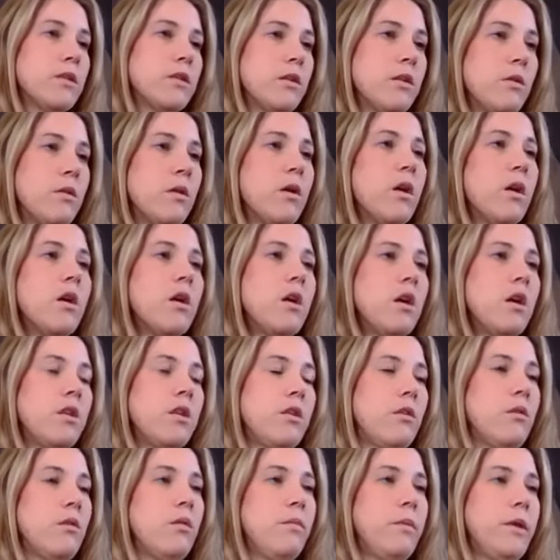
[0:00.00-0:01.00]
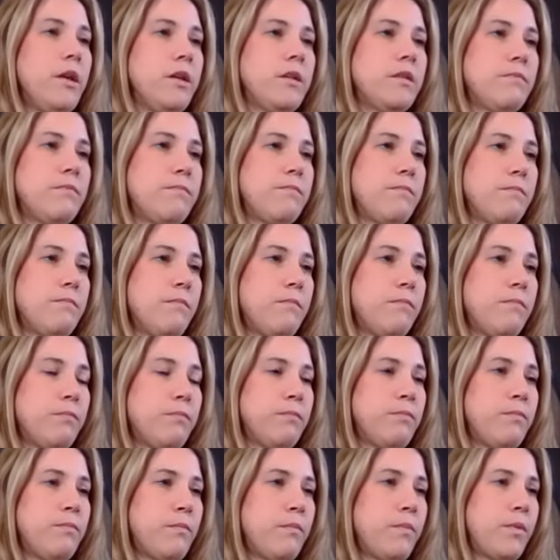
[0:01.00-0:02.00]
So there will be
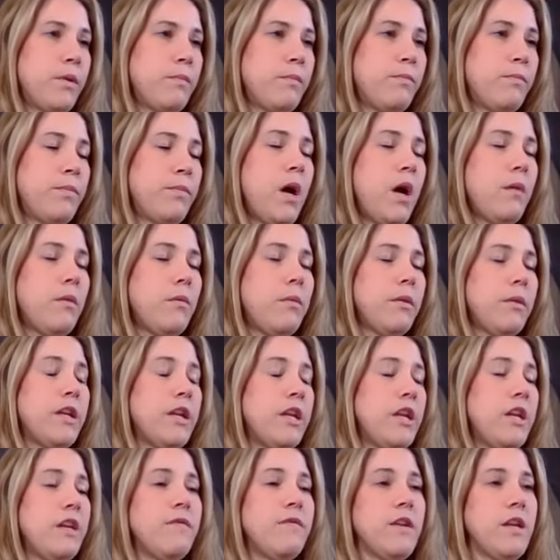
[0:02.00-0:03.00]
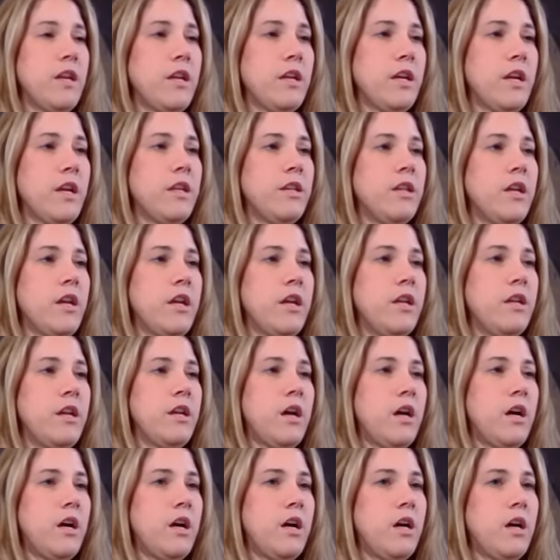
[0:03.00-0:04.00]
probably evening and then
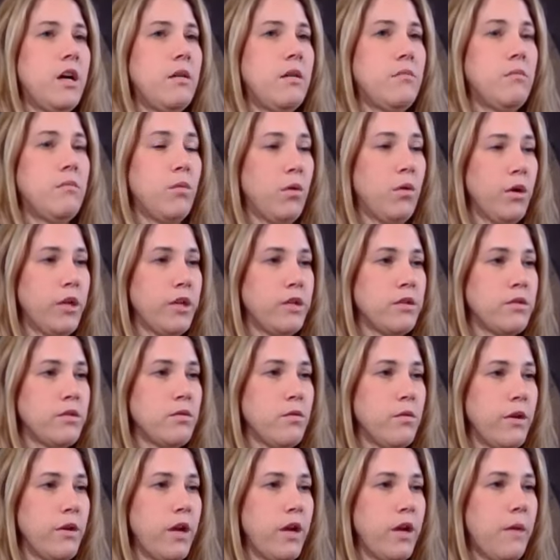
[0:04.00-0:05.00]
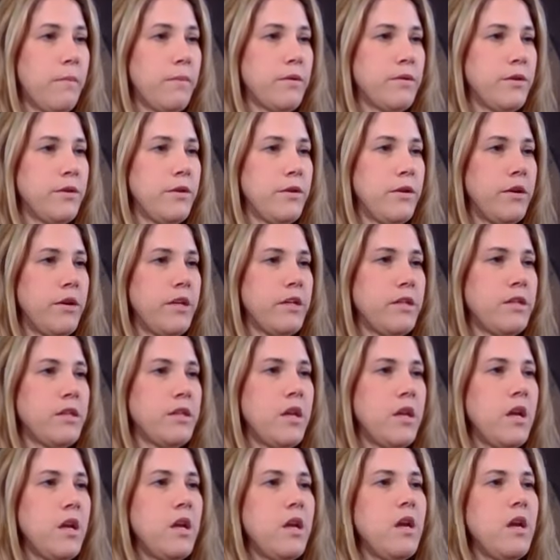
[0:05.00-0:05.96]
morning schooling opportunities.